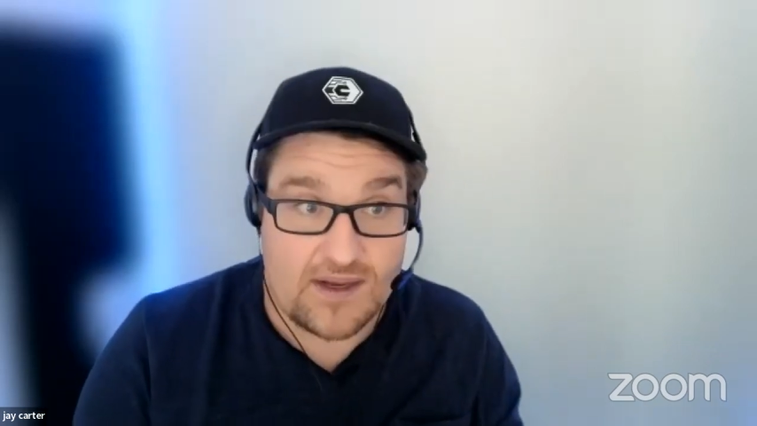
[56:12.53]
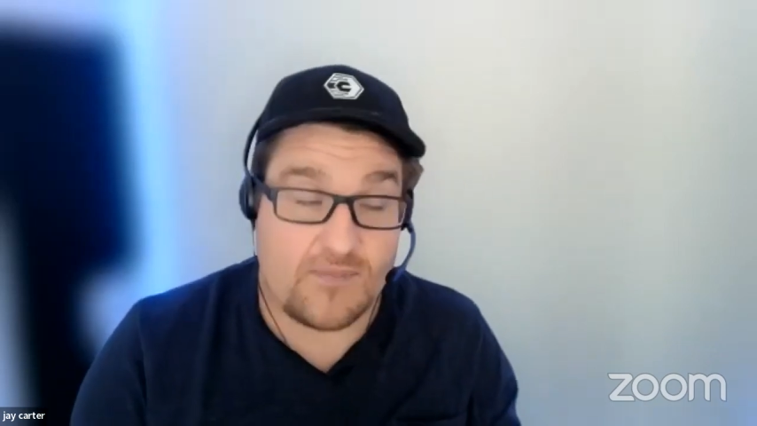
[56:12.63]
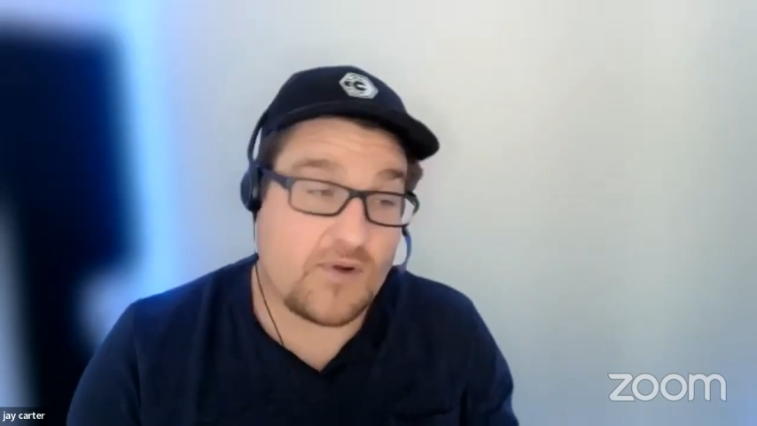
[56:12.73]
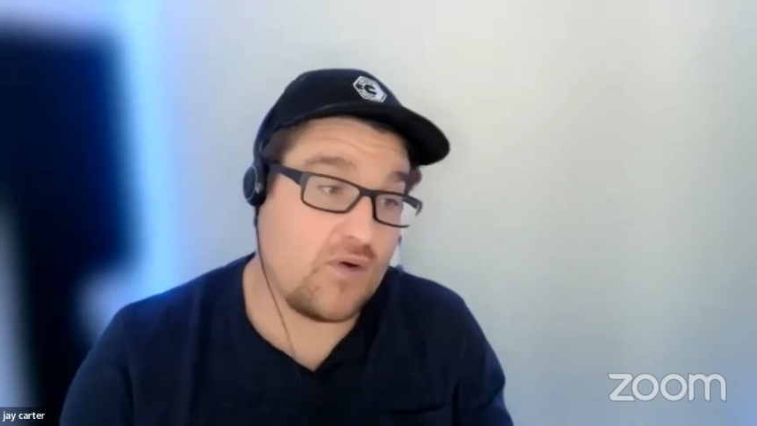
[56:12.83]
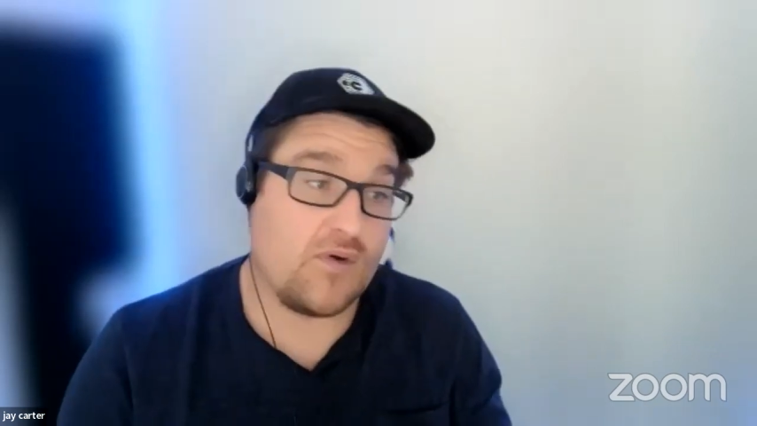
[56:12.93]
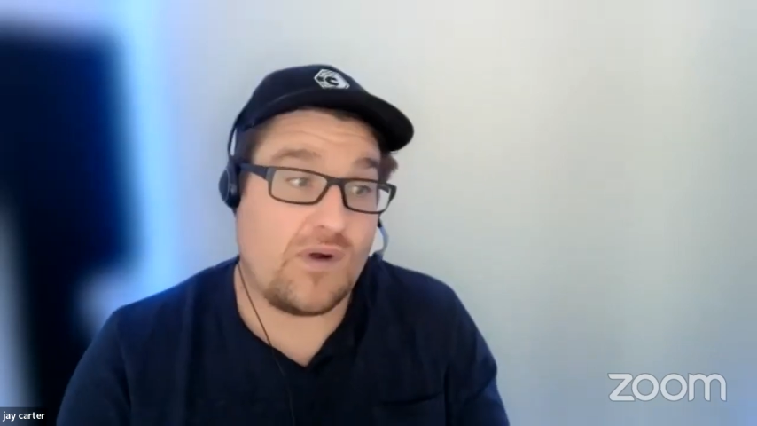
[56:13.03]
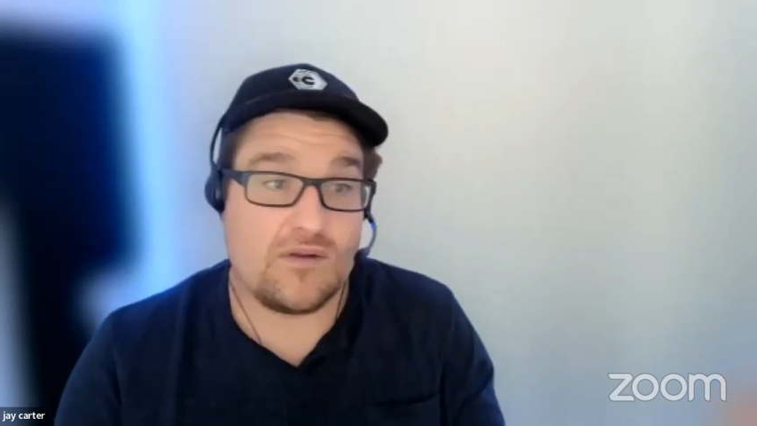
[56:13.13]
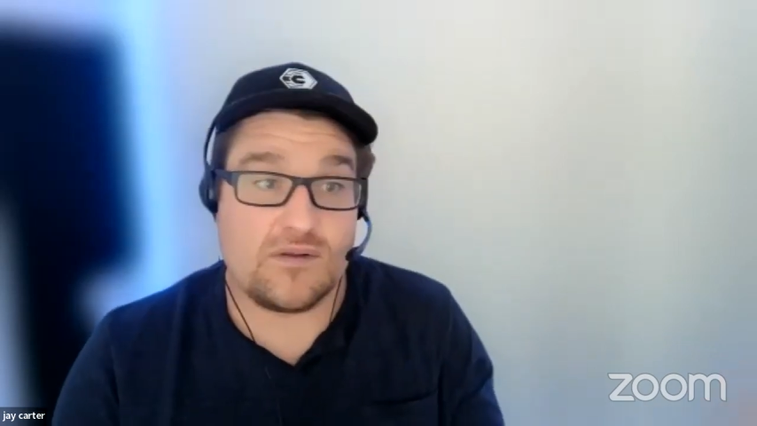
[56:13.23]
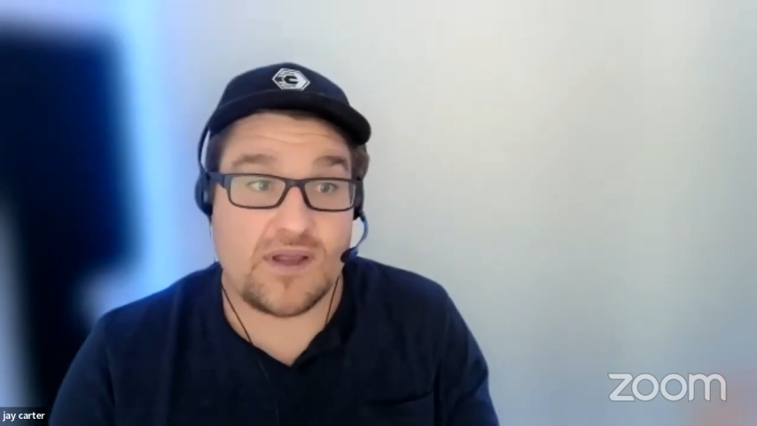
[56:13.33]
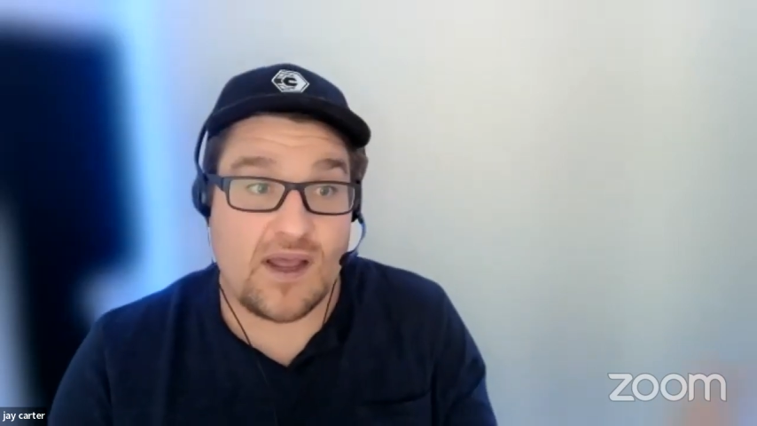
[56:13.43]
And I'm going,
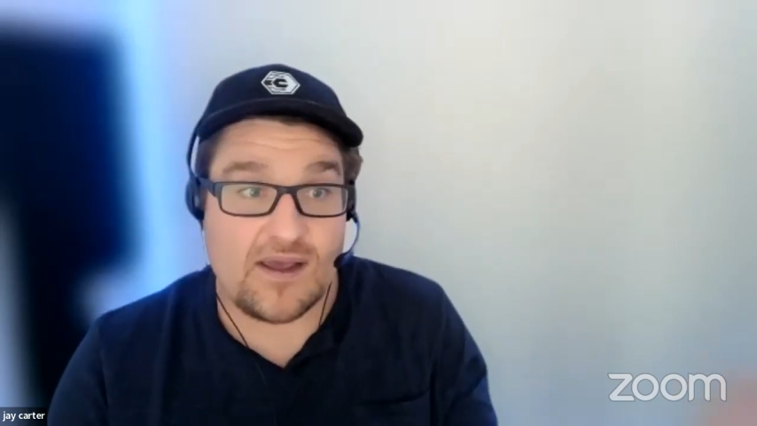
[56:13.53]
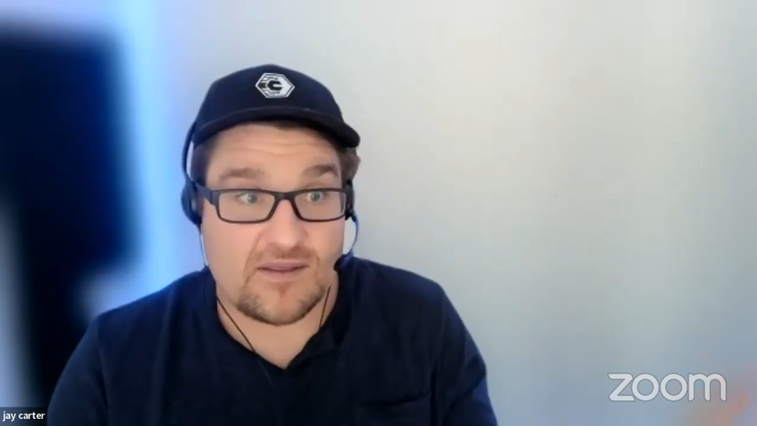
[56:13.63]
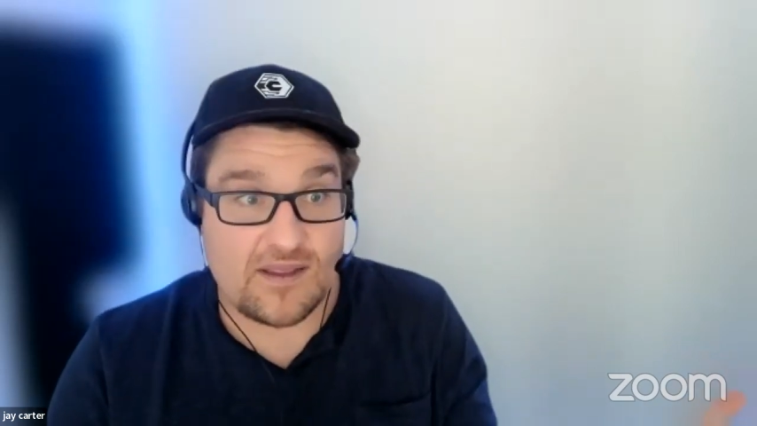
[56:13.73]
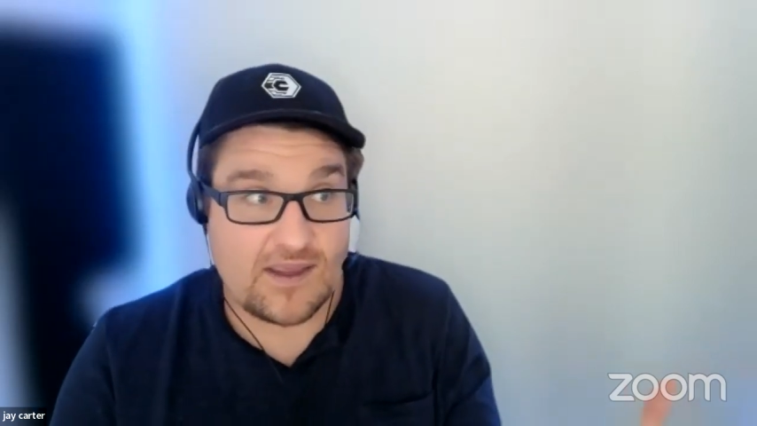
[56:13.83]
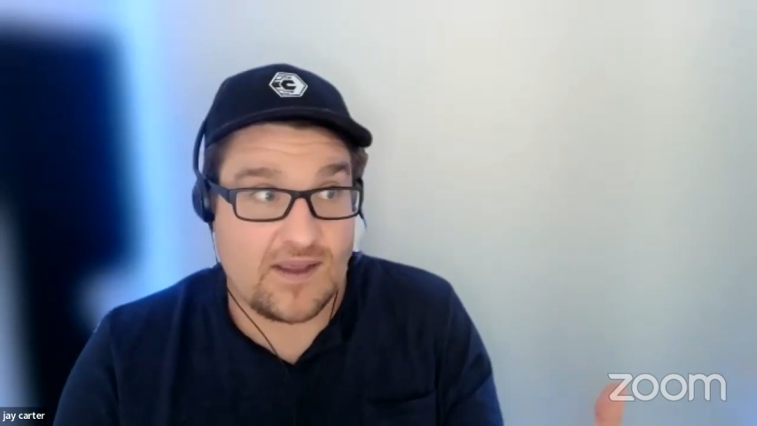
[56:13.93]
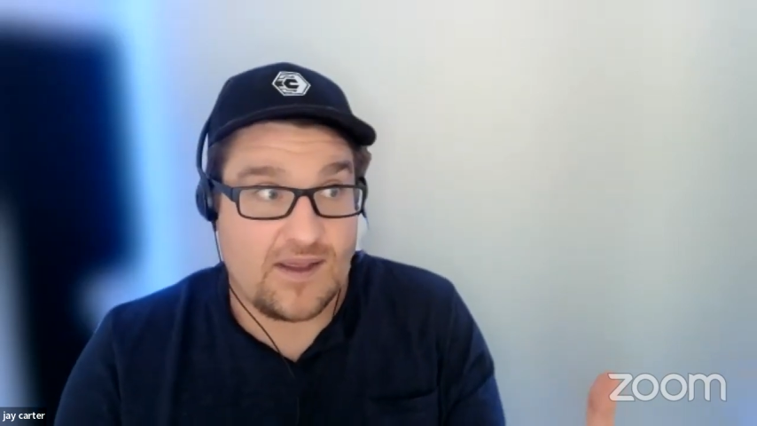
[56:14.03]
well, guys, like